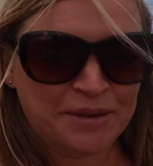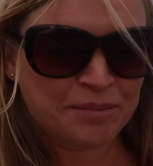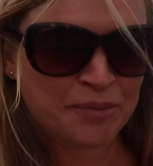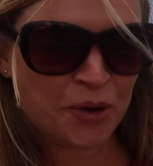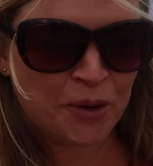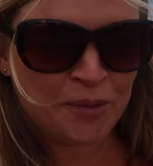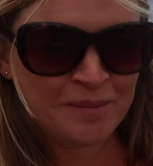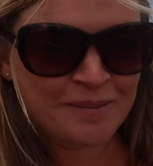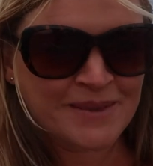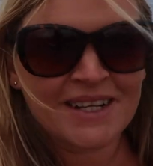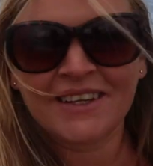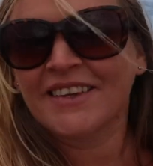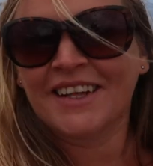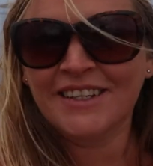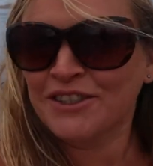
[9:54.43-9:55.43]
that comes
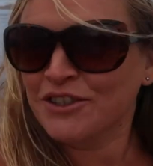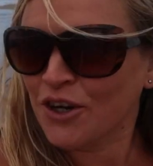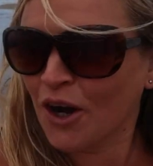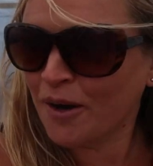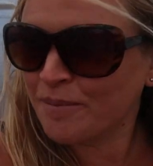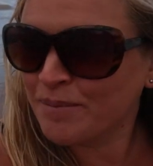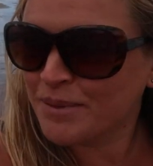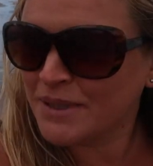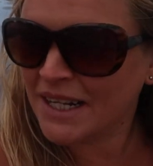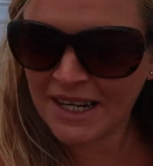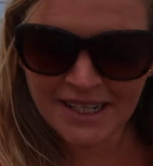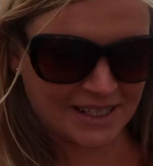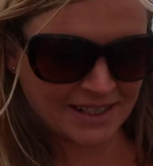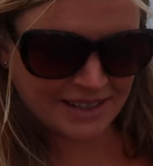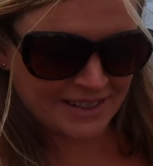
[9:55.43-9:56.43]
and then stops. It
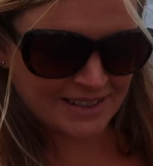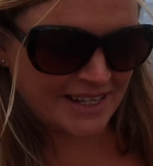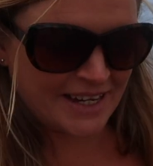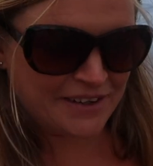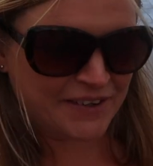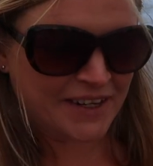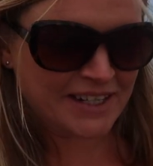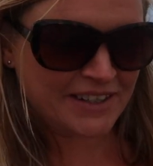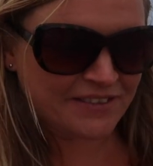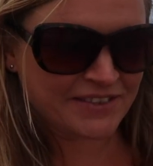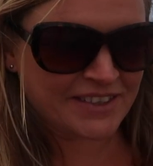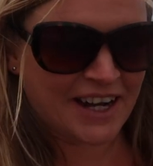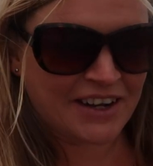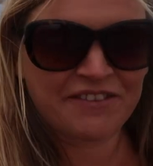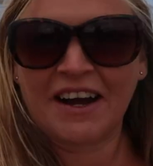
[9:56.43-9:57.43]
like is here for like
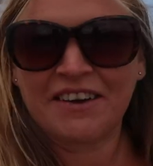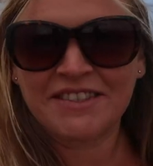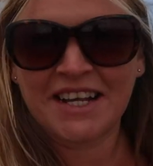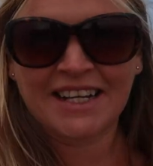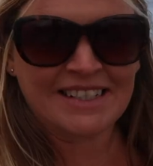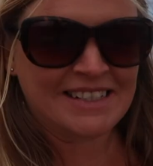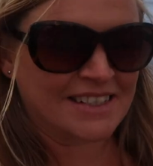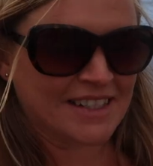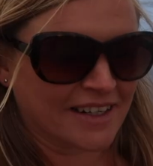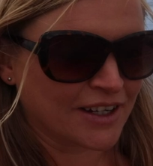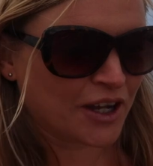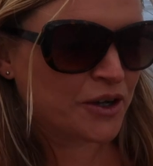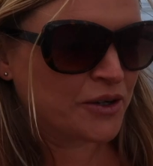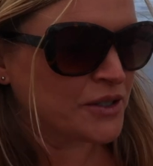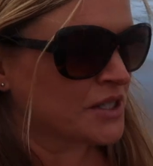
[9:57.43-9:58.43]
5 seconds, then
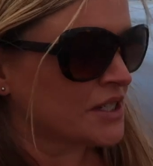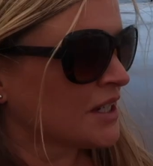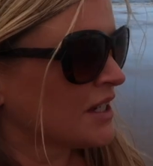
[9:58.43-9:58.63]
it goes.